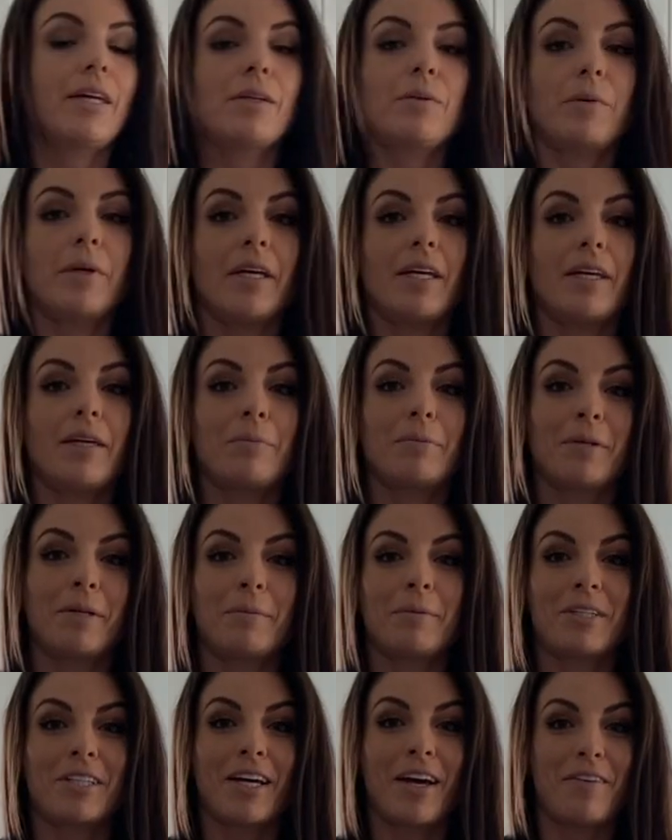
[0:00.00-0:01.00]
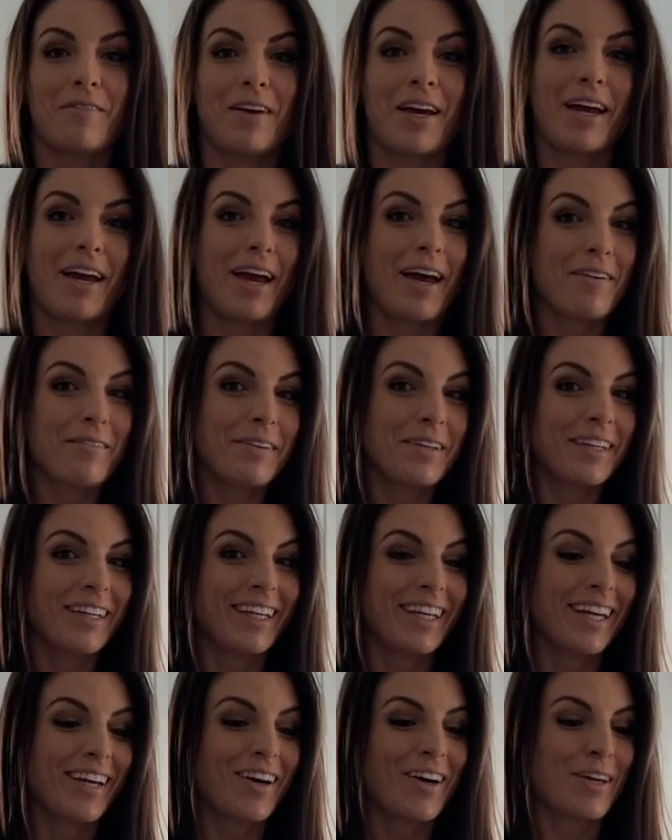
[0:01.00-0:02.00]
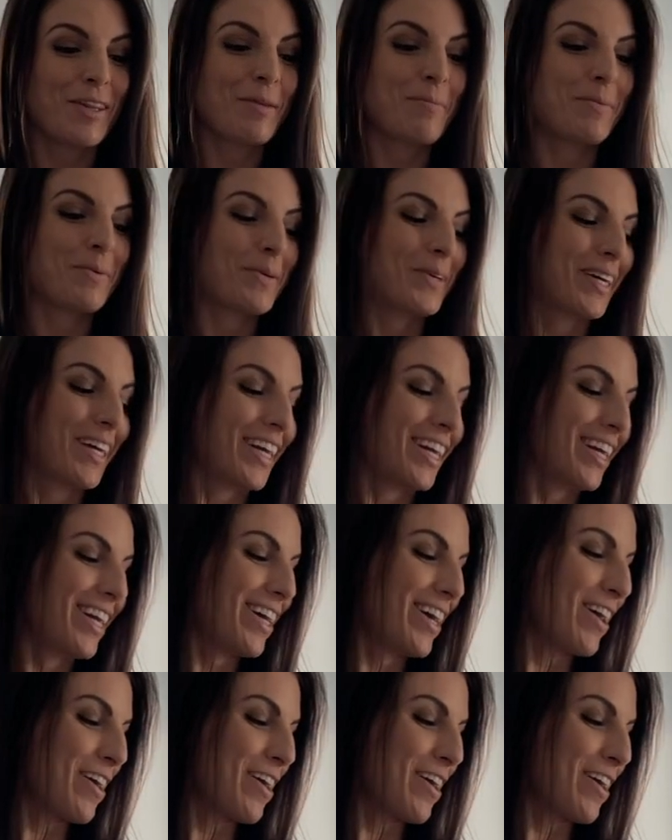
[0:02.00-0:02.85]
that we pretty much have everything on the board,